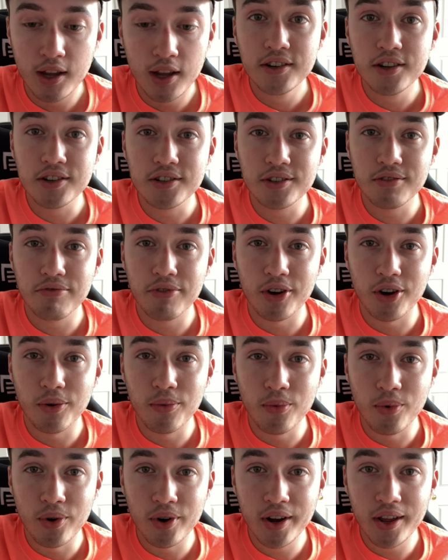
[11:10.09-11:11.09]
Just a fair
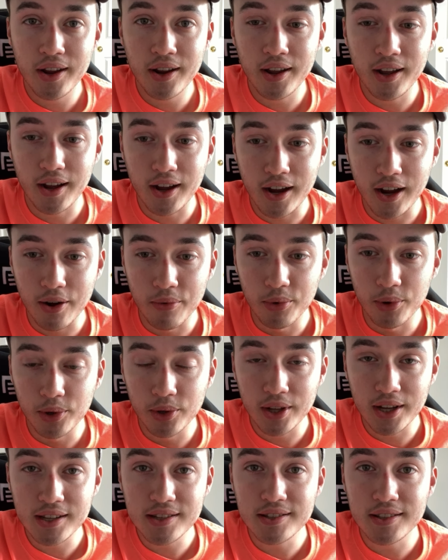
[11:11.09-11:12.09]
warning, I
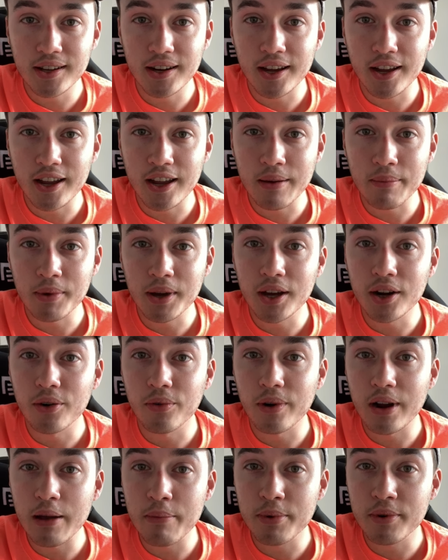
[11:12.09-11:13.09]
realize that I am kind
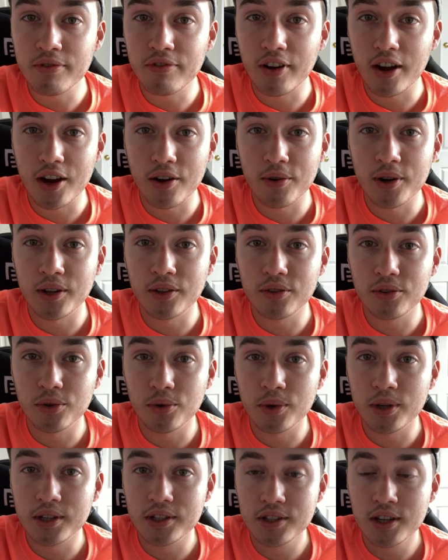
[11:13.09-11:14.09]
of rapid firing
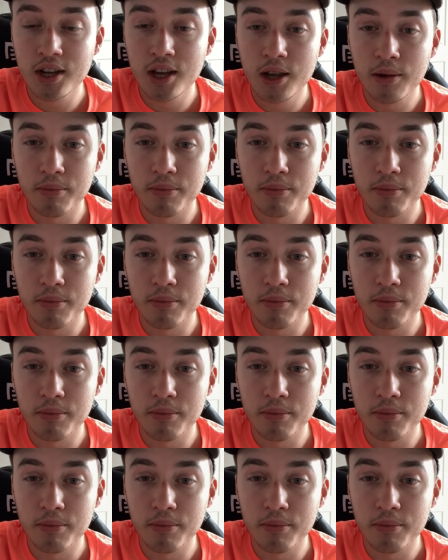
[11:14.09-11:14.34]
through it